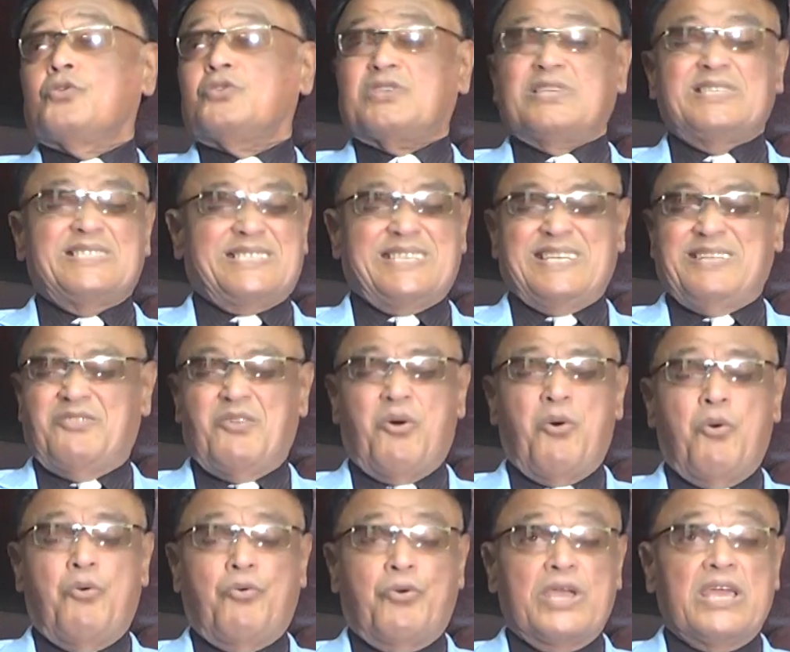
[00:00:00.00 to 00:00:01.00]
She said,
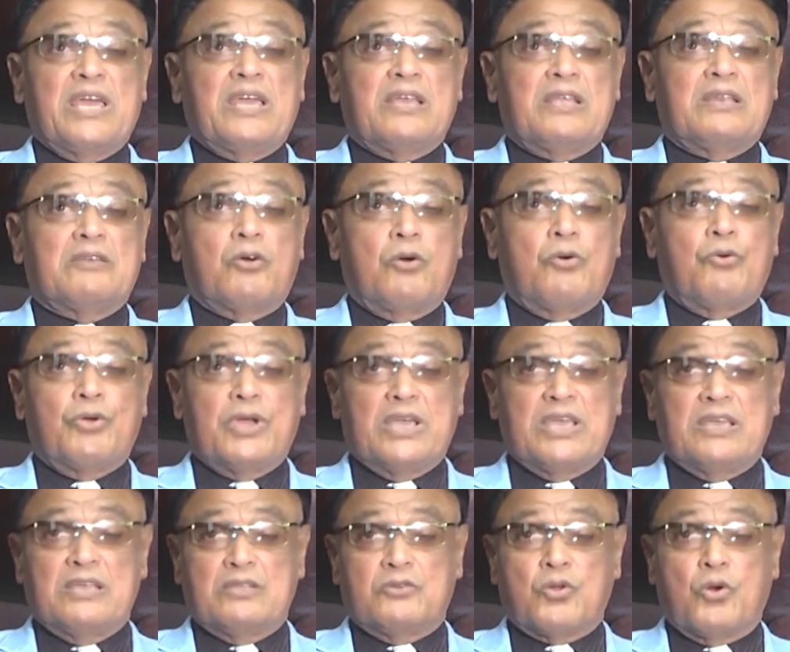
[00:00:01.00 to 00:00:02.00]
no way, no
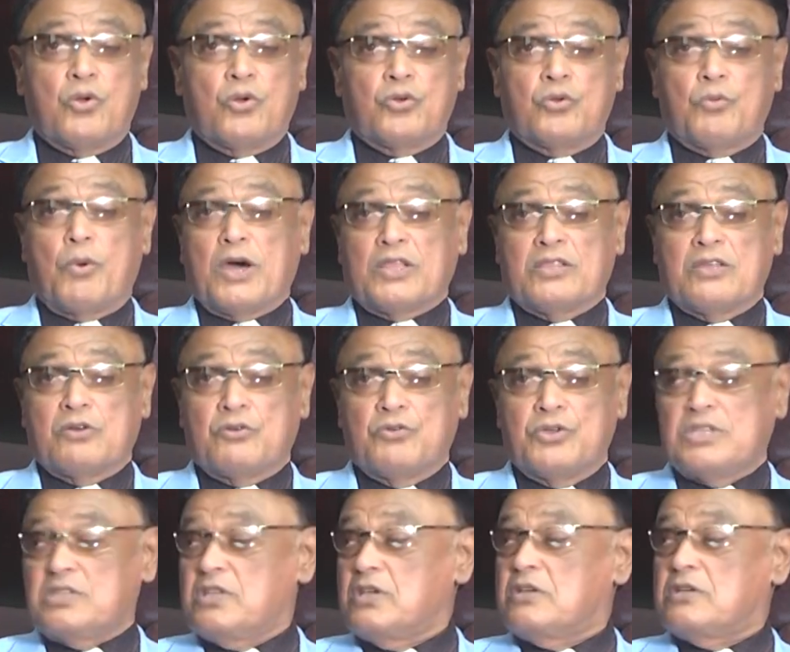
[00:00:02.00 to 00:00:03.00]
way, don't bother
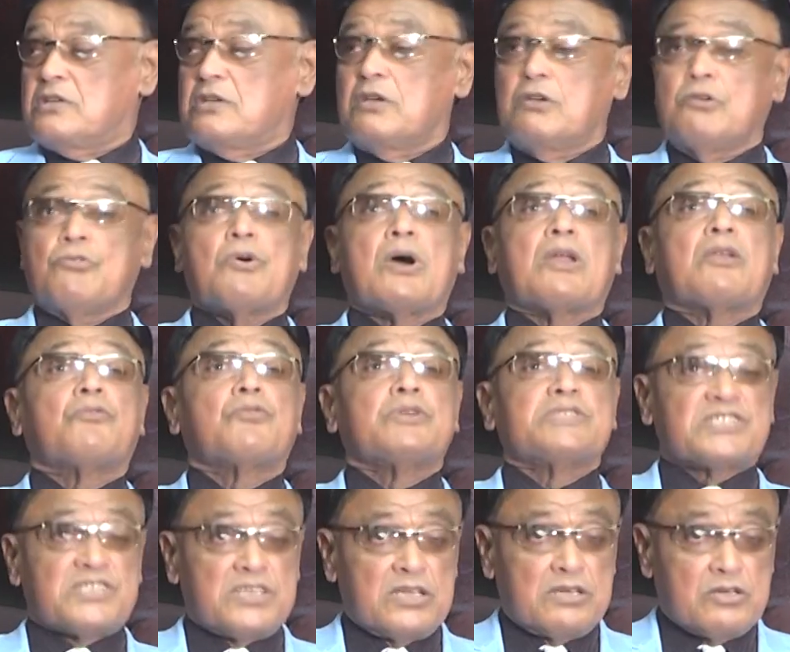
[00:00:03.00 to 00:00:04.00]
with it, you are
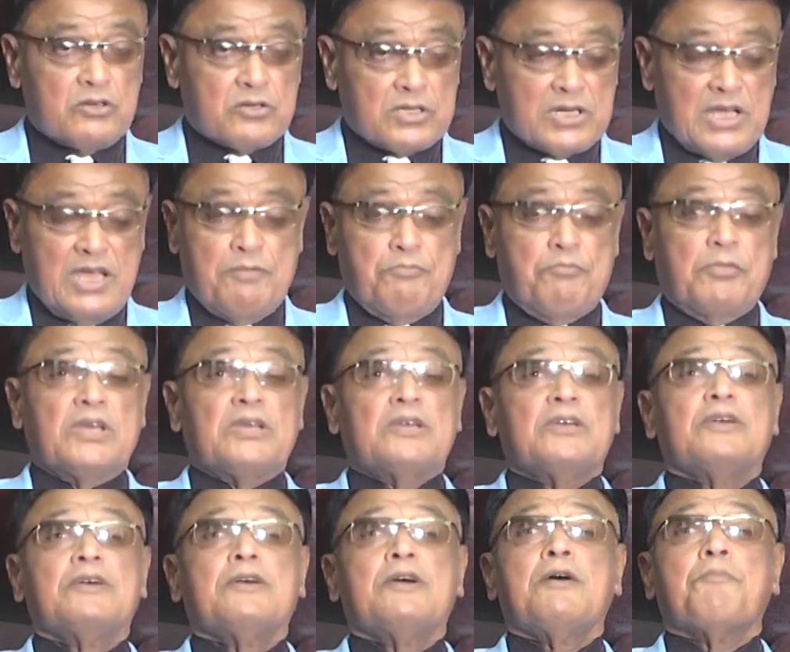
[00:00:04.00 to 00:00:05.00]
wasting your time.
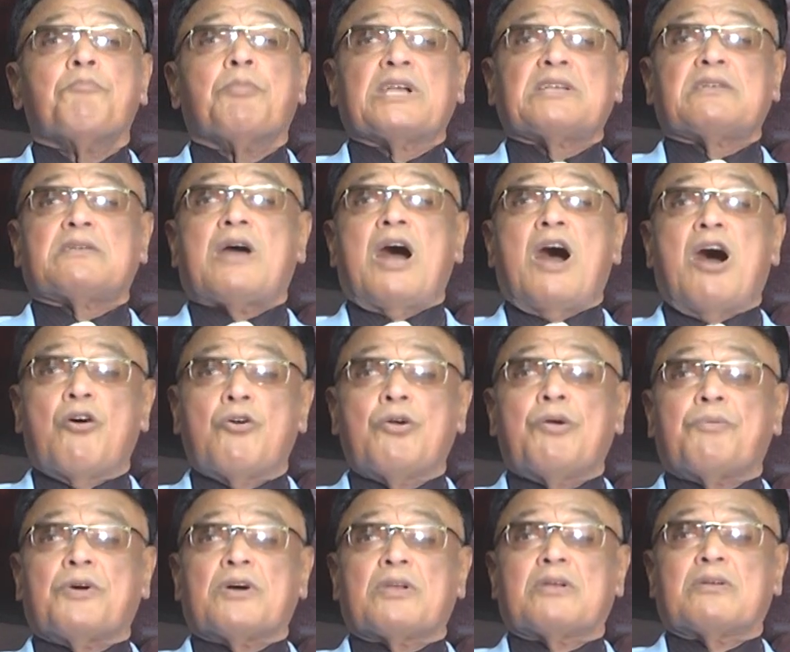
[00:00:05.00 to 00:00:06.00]
But
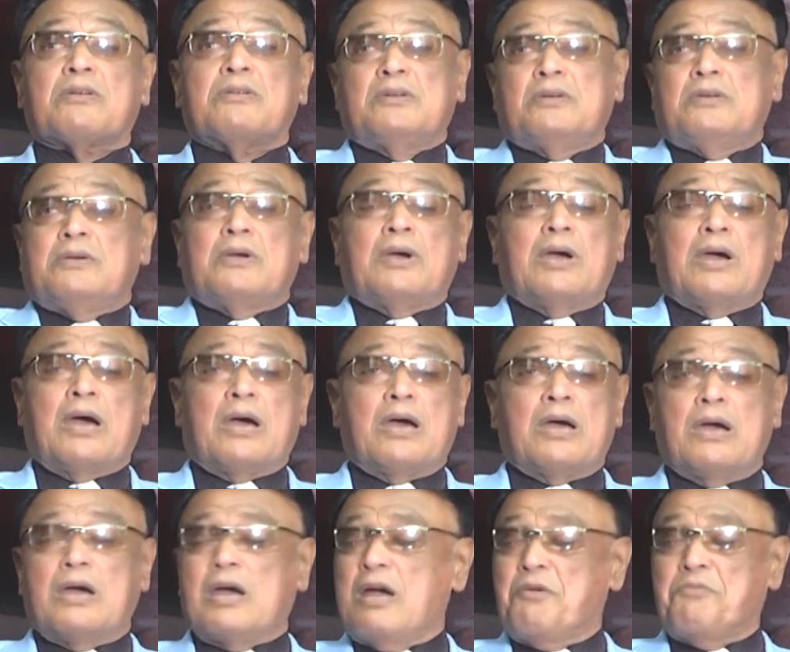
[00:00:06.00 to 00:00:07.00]
however,
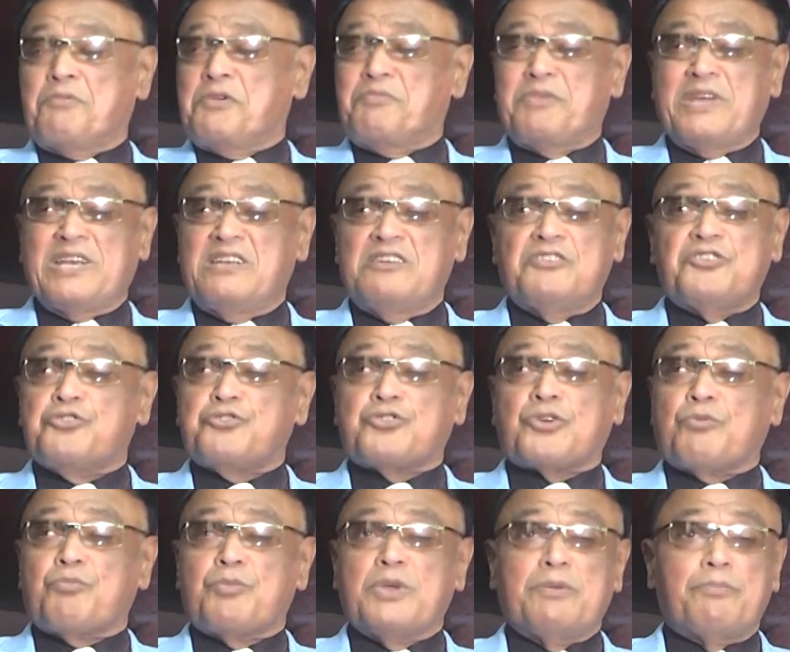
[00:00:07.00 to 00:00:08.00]
I'm a very
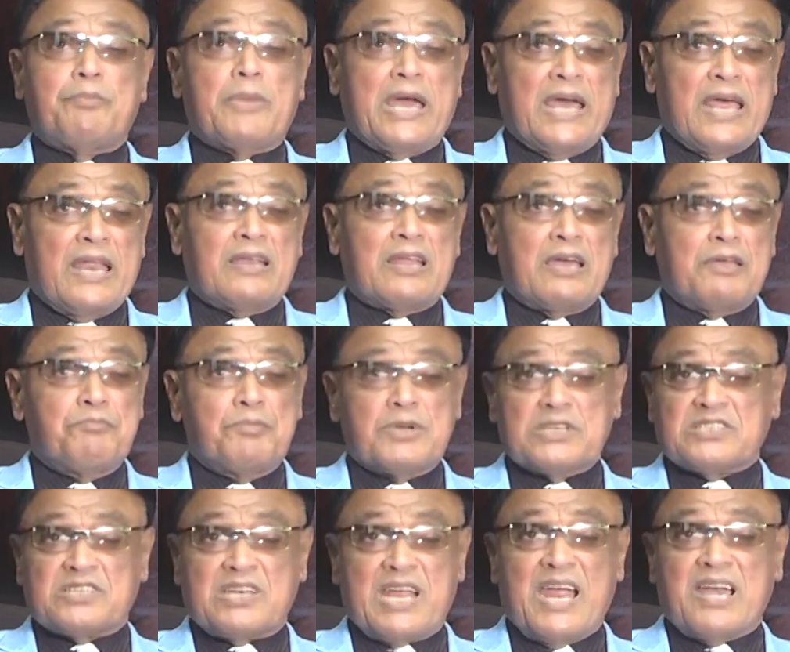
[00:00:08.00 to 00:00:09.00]
determined man, I
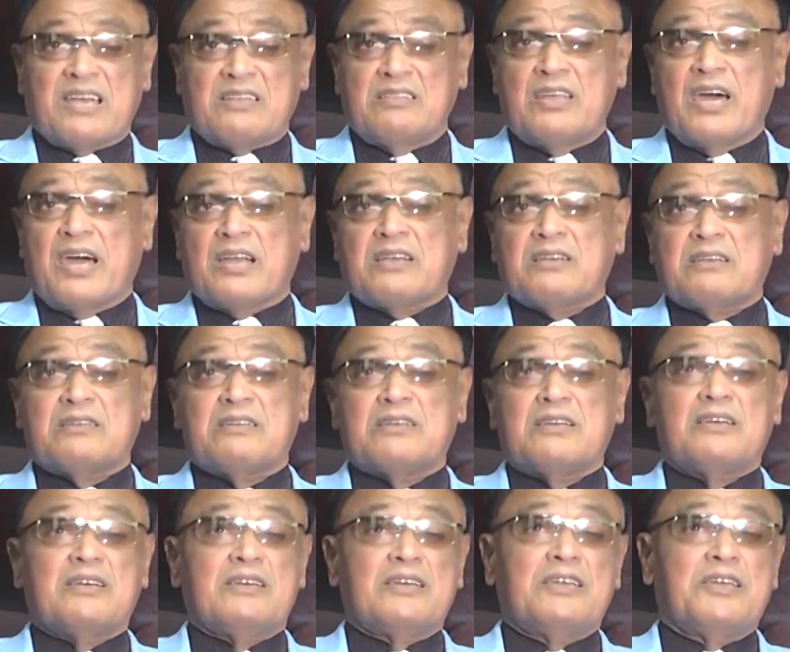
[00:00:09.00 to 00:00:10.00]
must add that
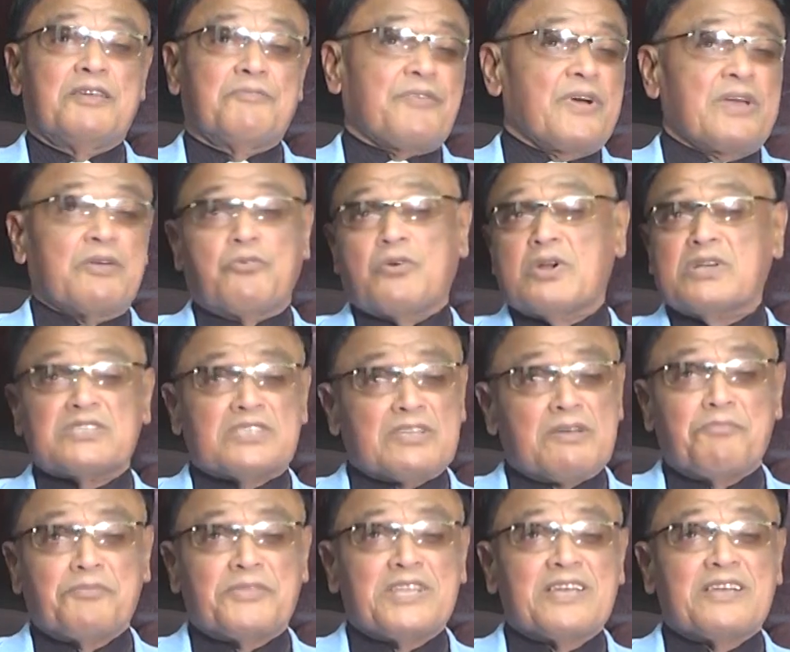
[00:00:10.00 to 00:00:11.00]
if I want
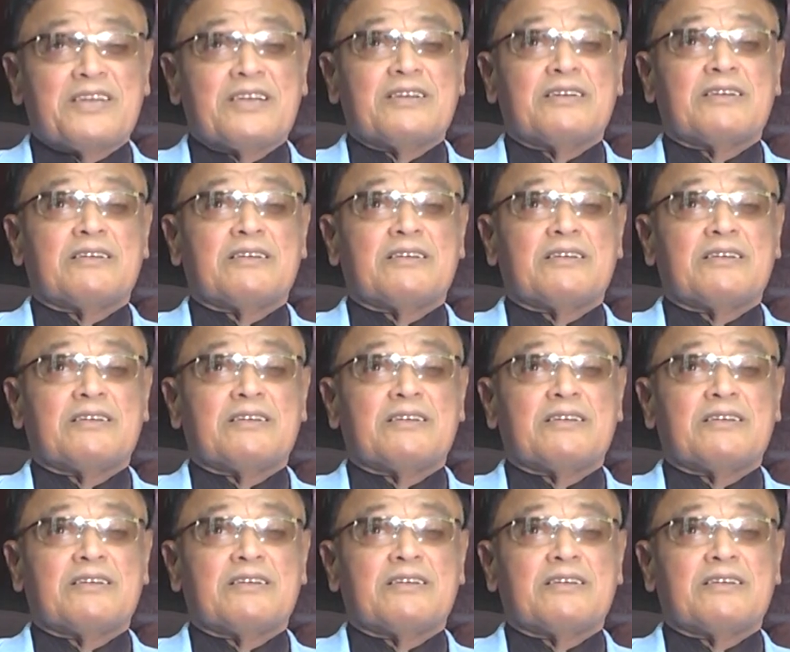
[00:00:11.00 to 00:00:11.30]
something,